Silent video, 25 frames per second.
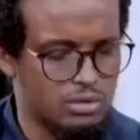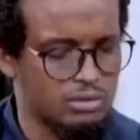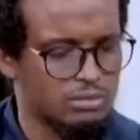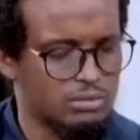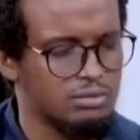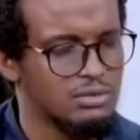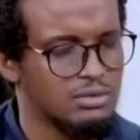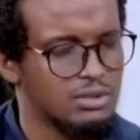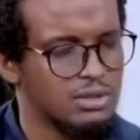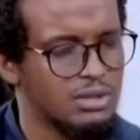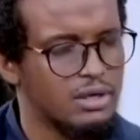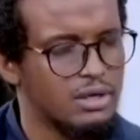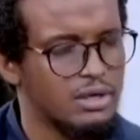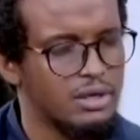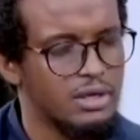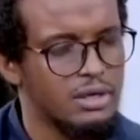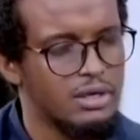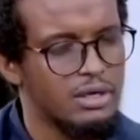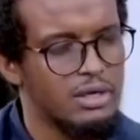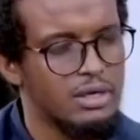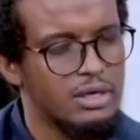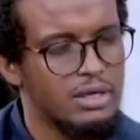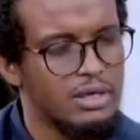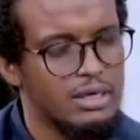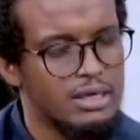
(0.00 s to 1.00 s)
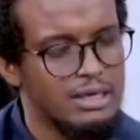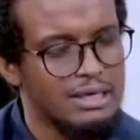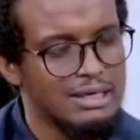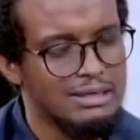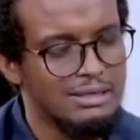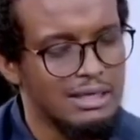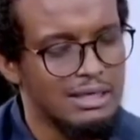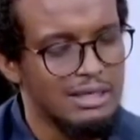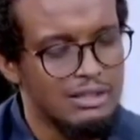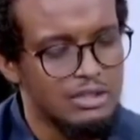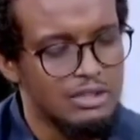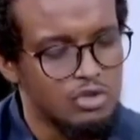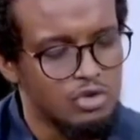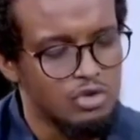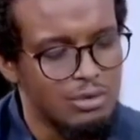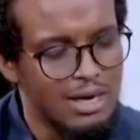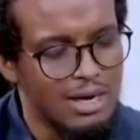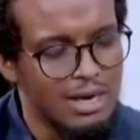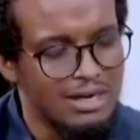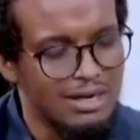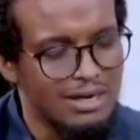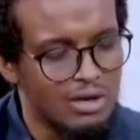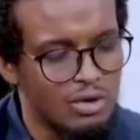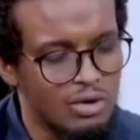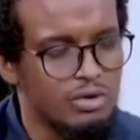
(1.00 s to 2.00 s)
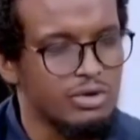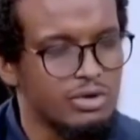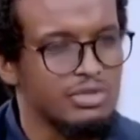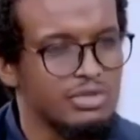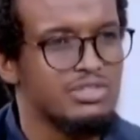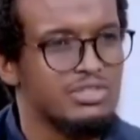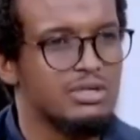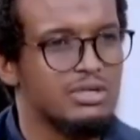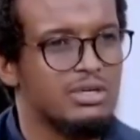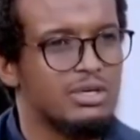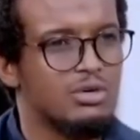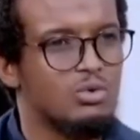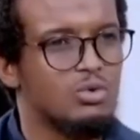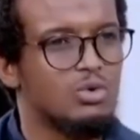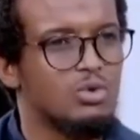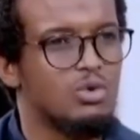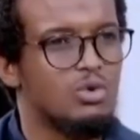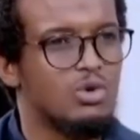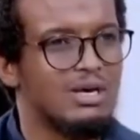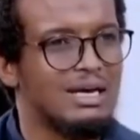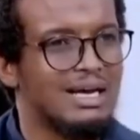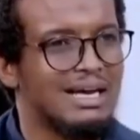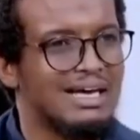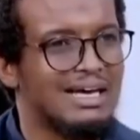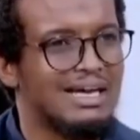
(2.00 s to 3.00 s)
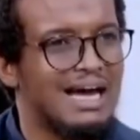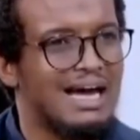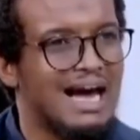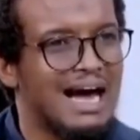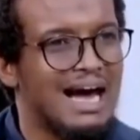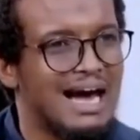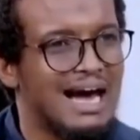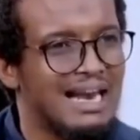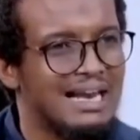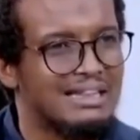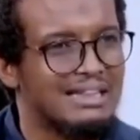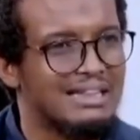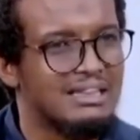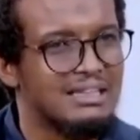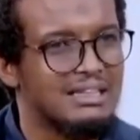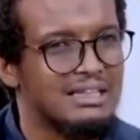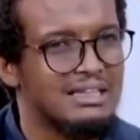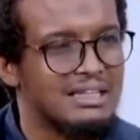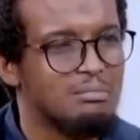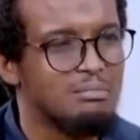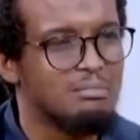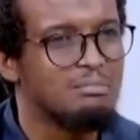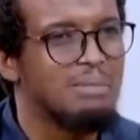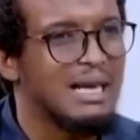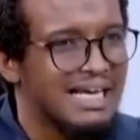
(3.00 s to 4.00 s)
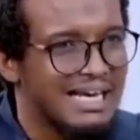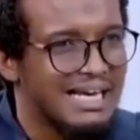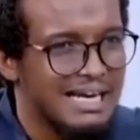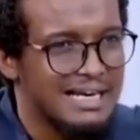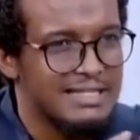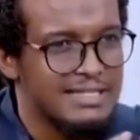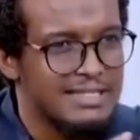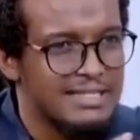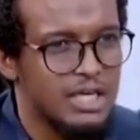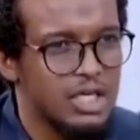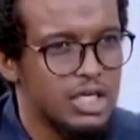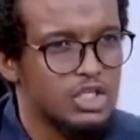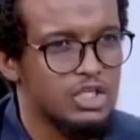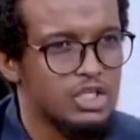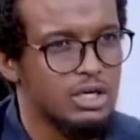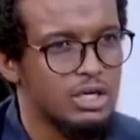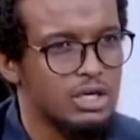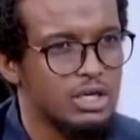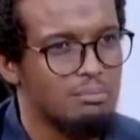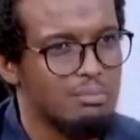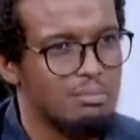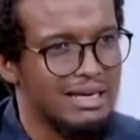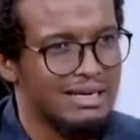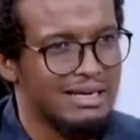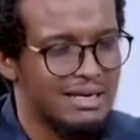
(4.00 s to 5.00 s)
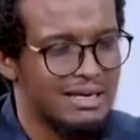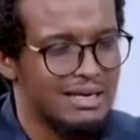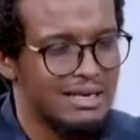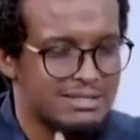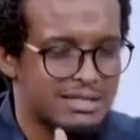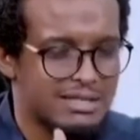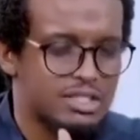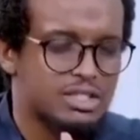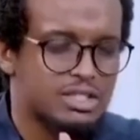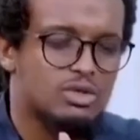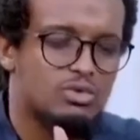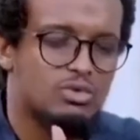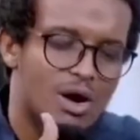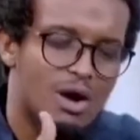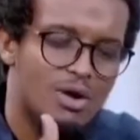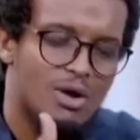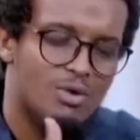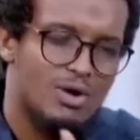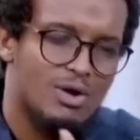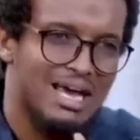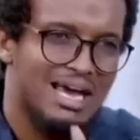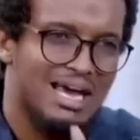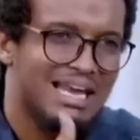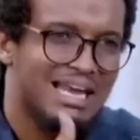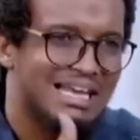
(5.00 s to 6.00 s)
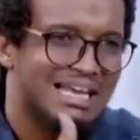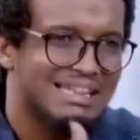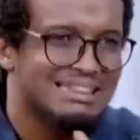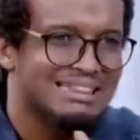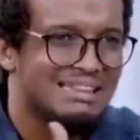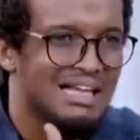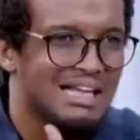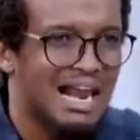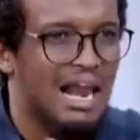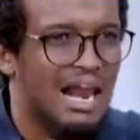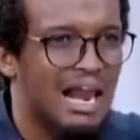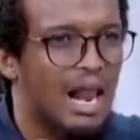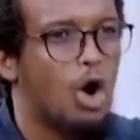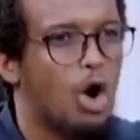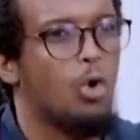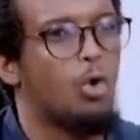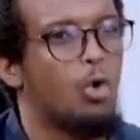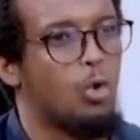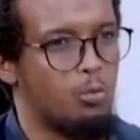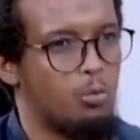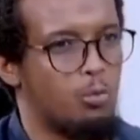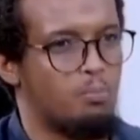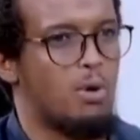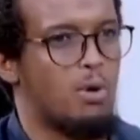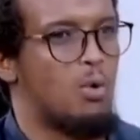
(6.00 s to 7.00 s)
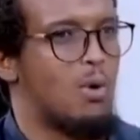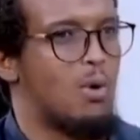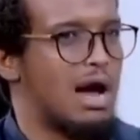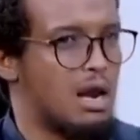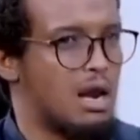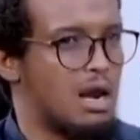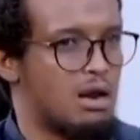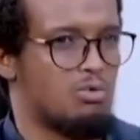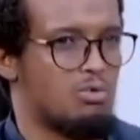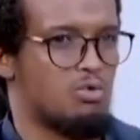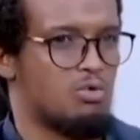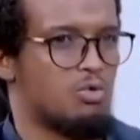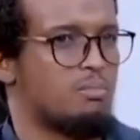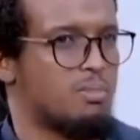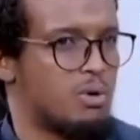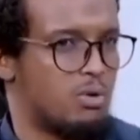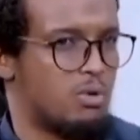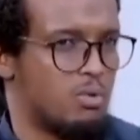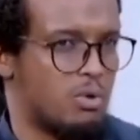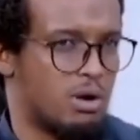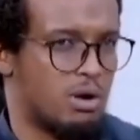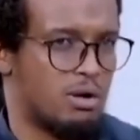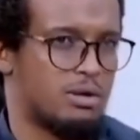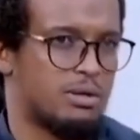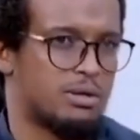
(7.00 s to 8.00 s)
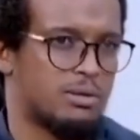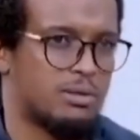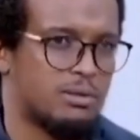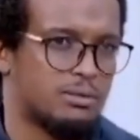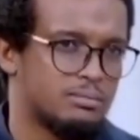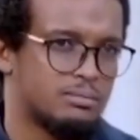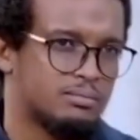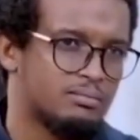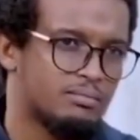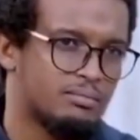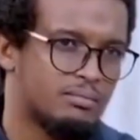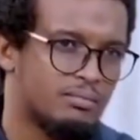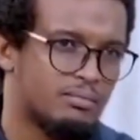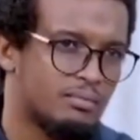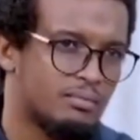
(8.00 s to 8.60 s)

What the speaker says: the startling revelation that he has officially joined the ranks of Al-Shabaab, expressing his outstanding satisfaction with the extremist ideology.